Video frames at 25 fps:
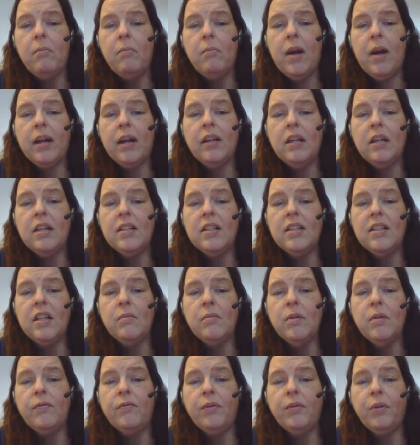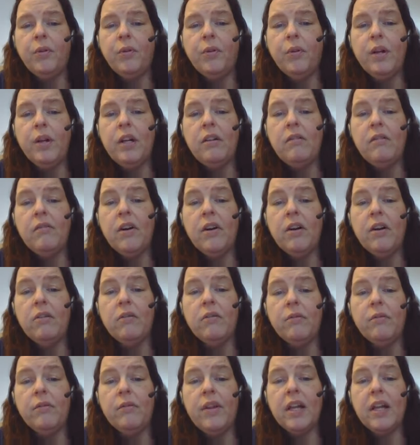Magnesium and fluorine,
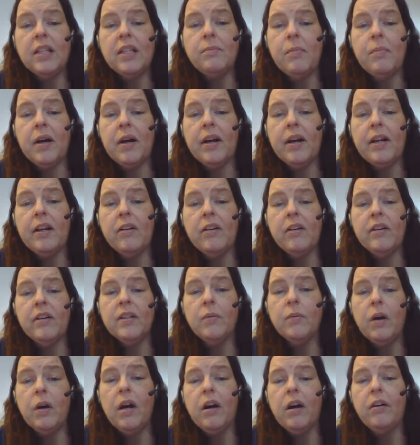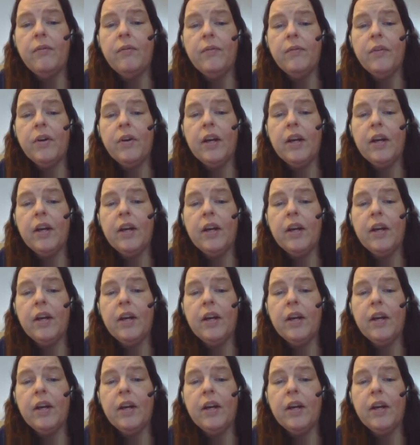oh, that's binary as well.